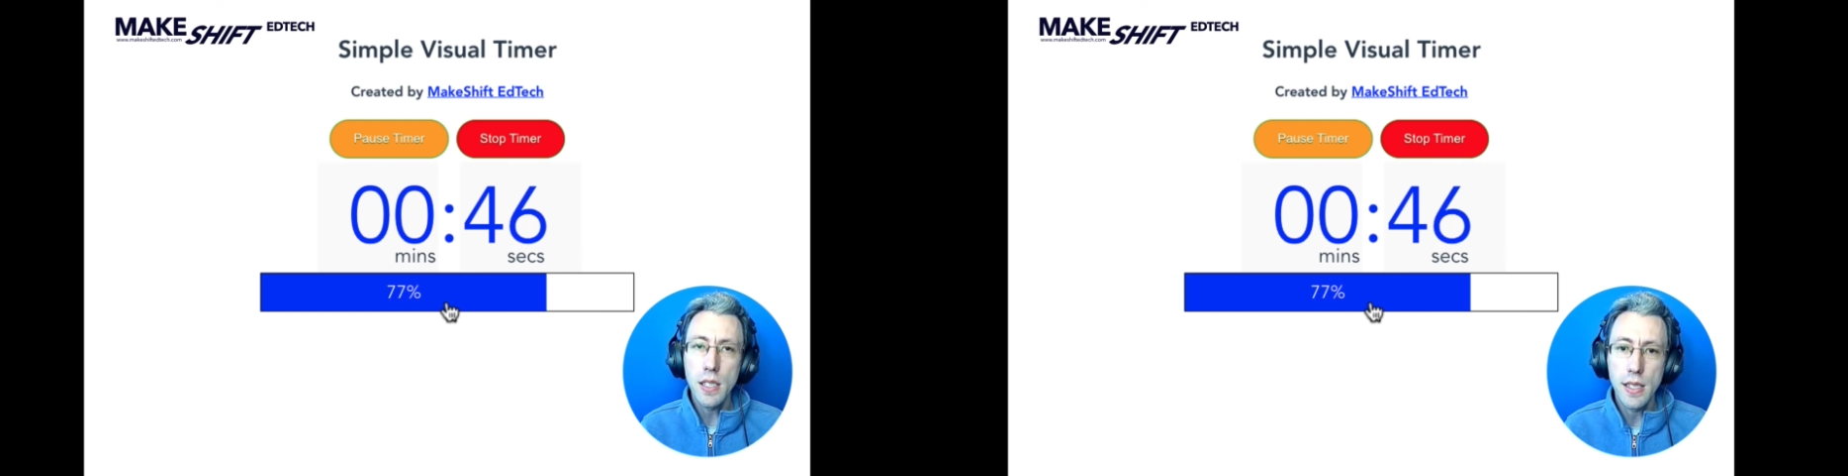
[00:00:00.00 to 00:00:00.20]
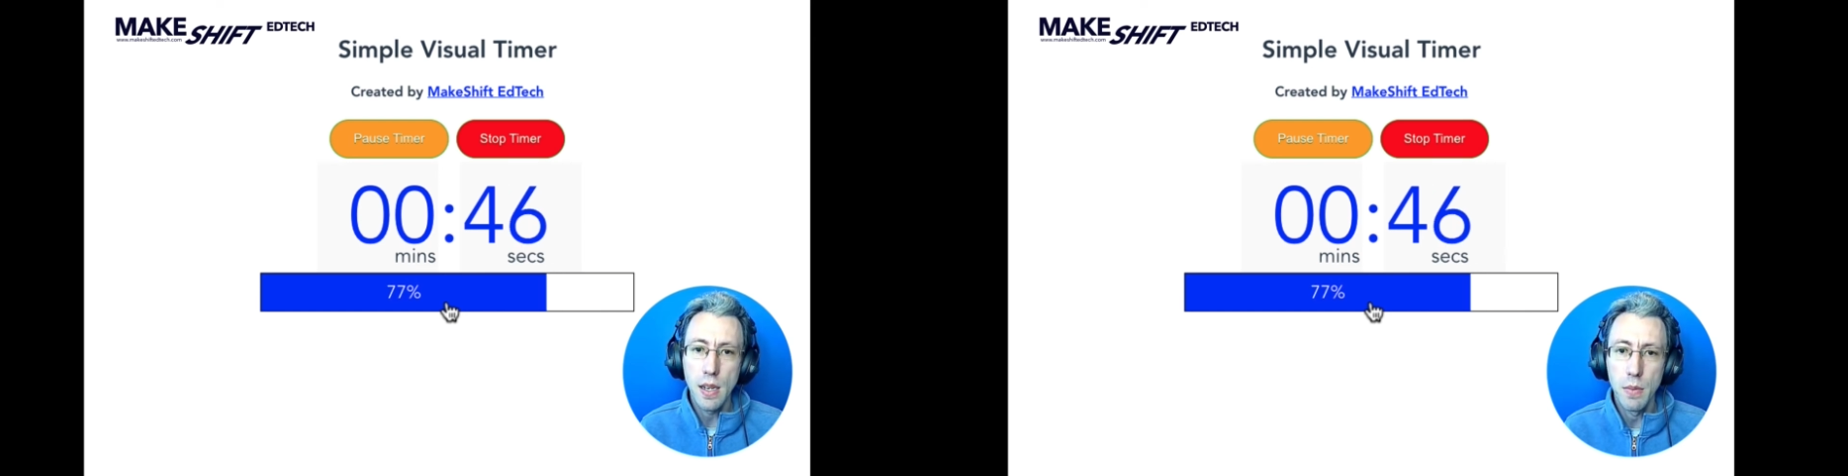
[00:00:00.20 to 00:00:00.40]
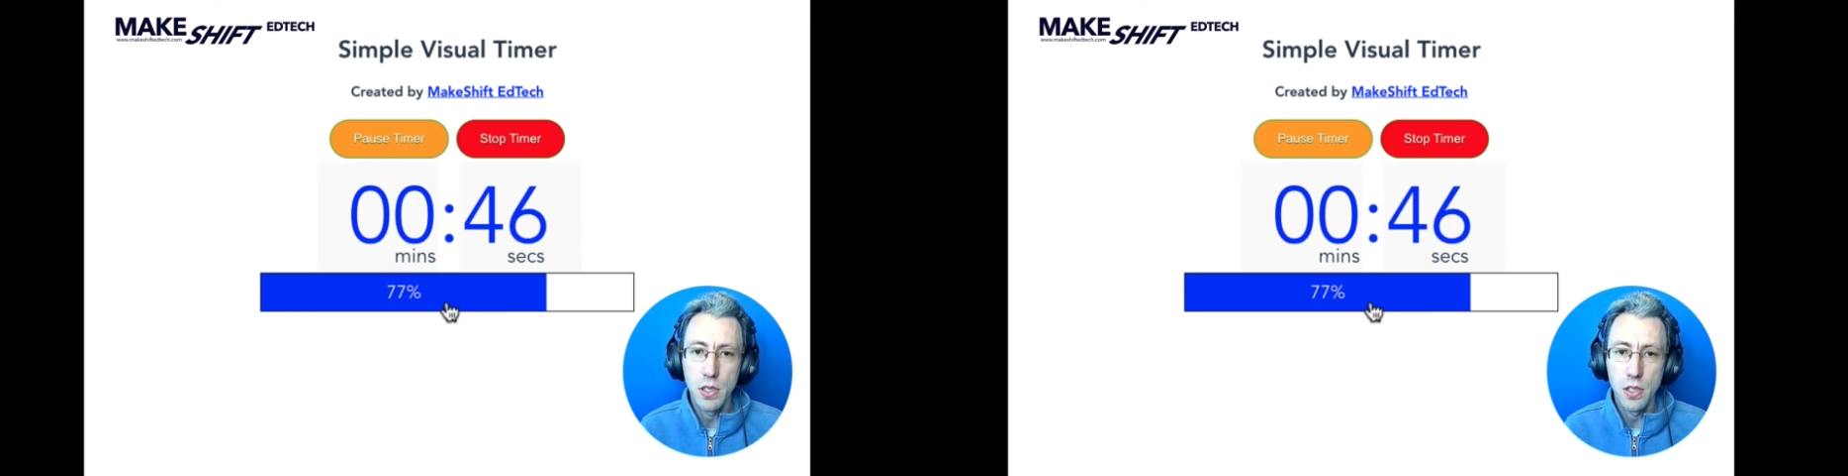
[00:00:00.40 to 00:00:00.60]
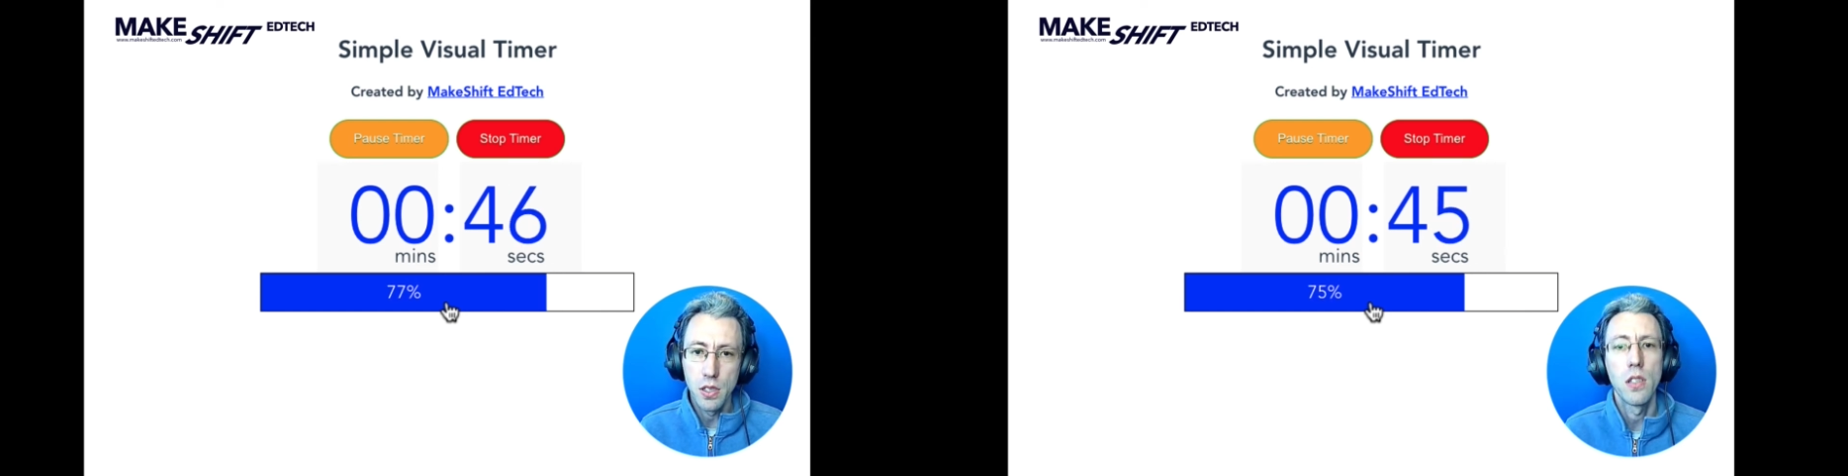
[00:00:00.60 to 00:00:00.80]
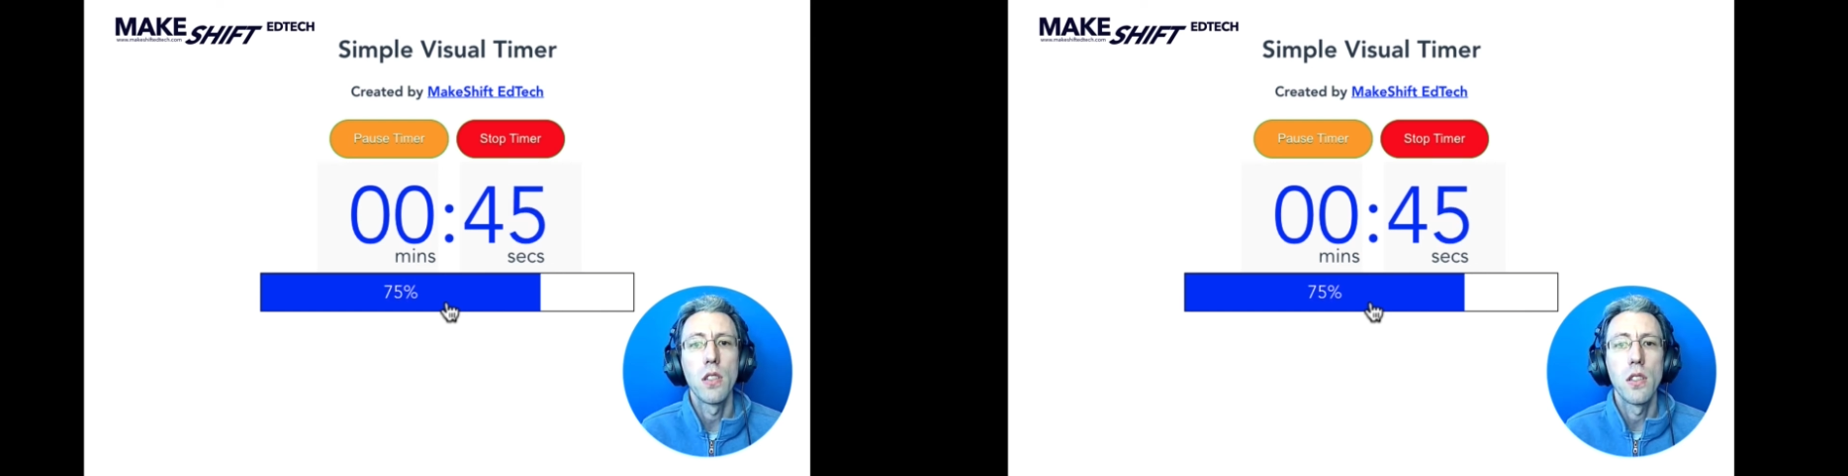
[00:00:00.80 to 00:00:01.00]
how much
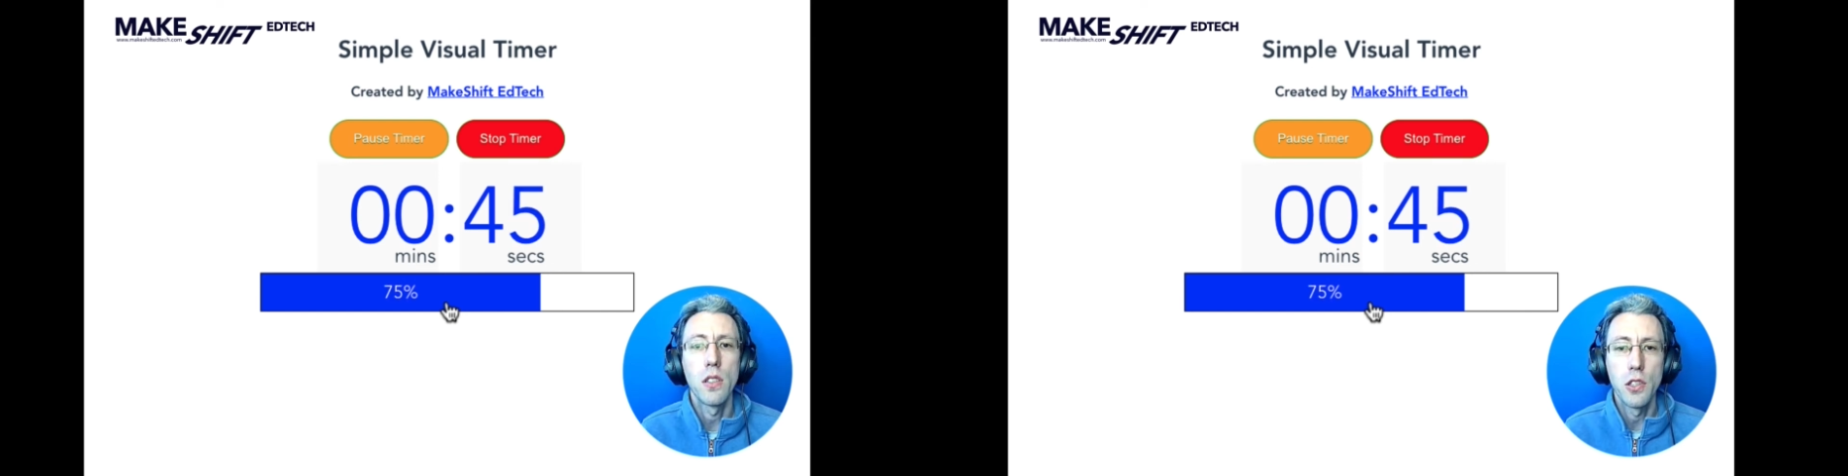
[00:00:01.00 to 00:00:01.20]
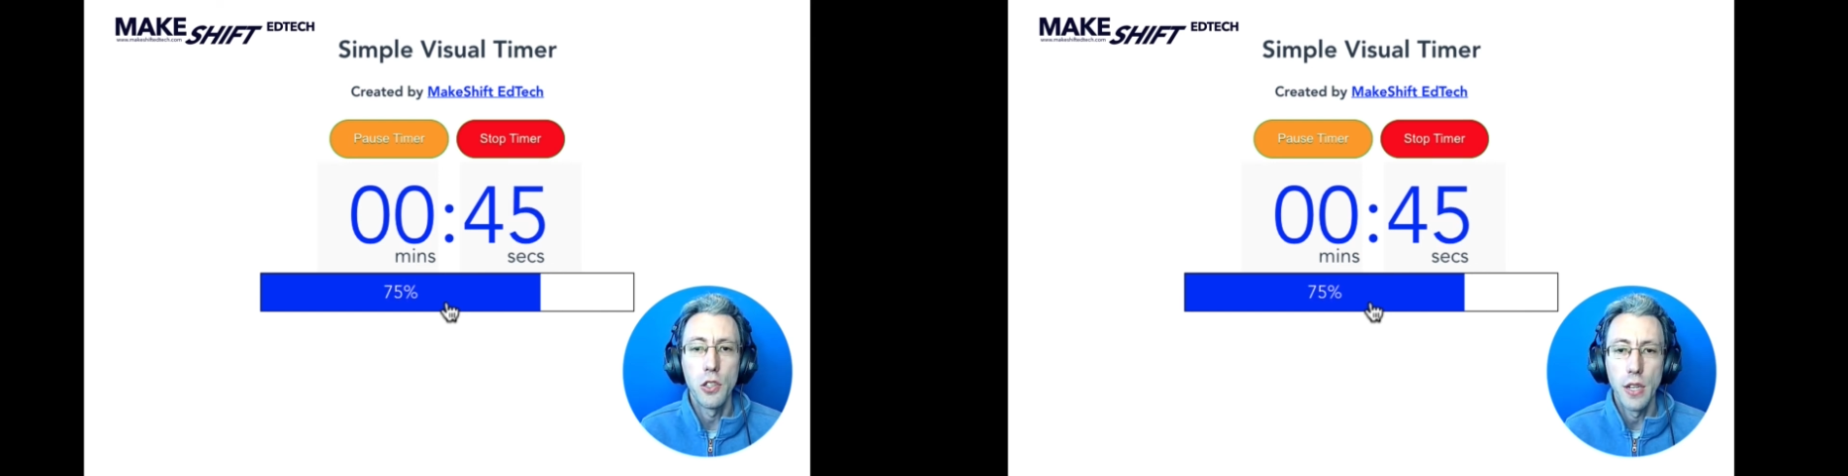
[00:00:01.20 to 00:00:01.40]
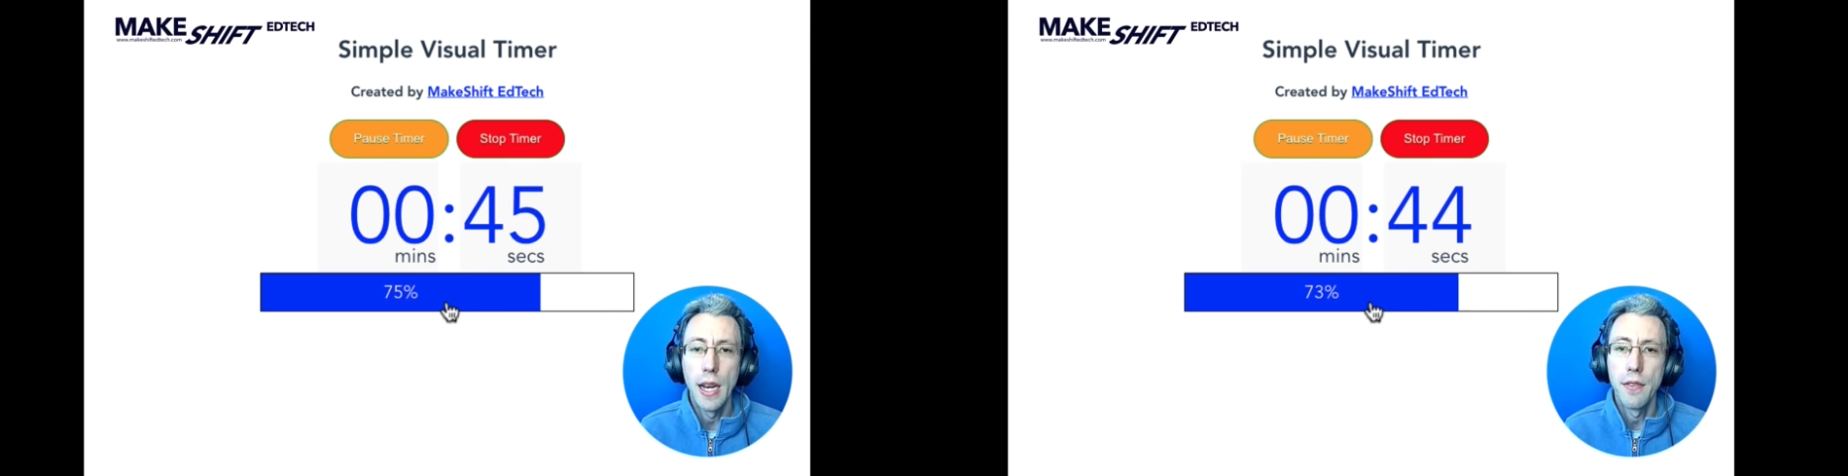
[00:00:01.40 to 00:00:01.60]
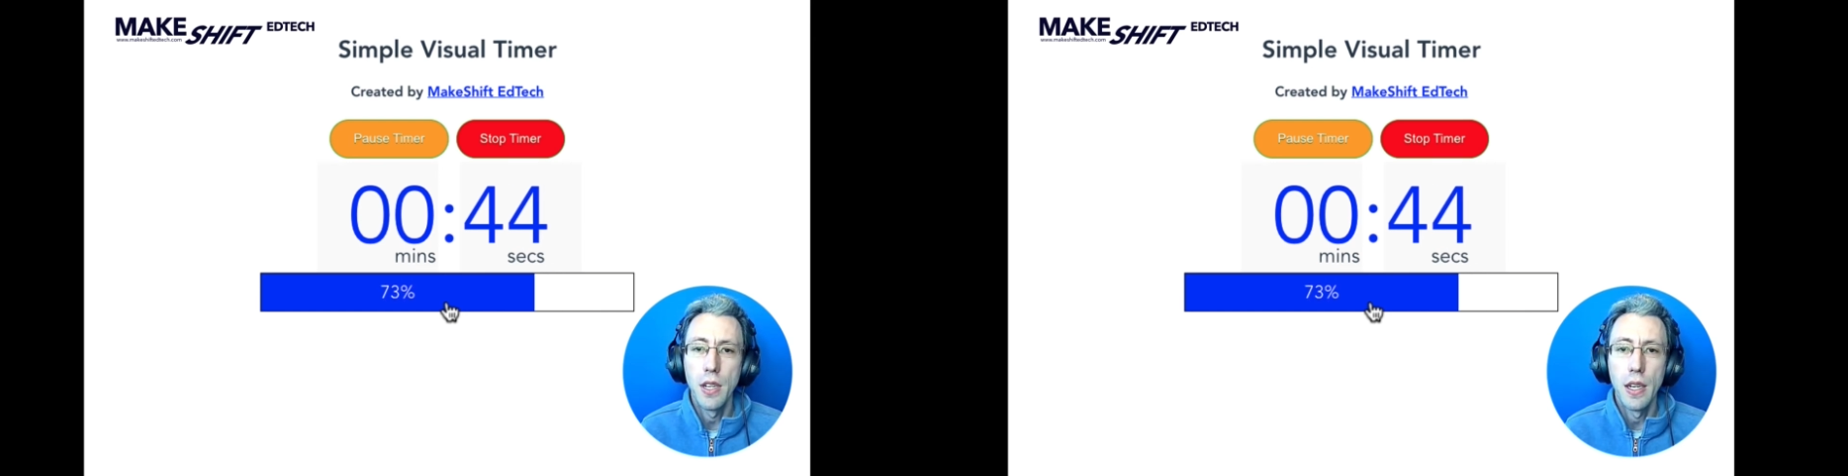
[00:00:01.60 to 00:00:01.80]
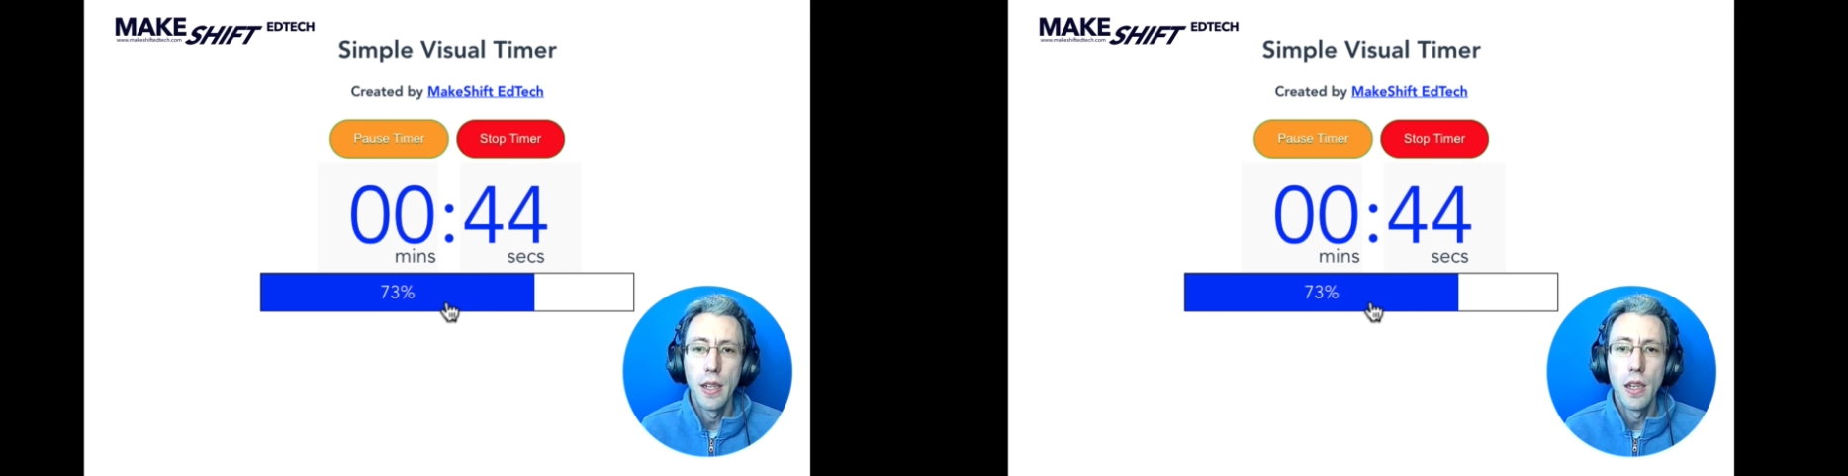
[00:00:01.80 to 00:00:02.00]
you should have
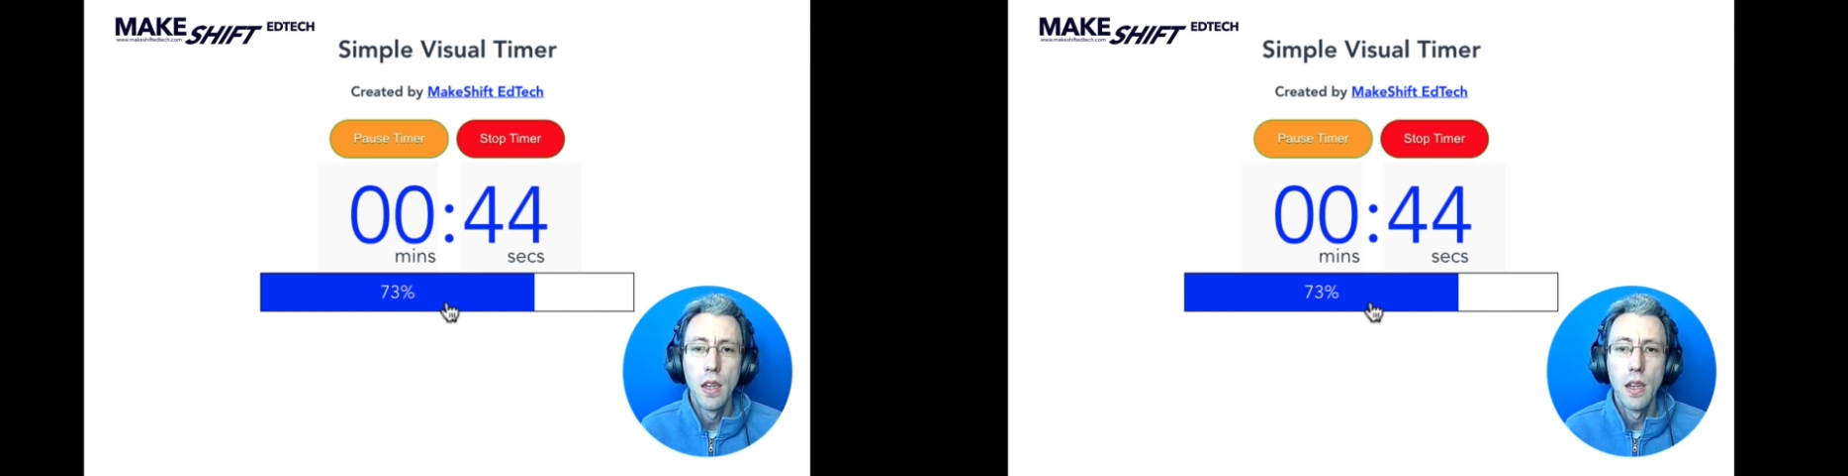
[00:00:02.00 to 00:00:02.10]
done.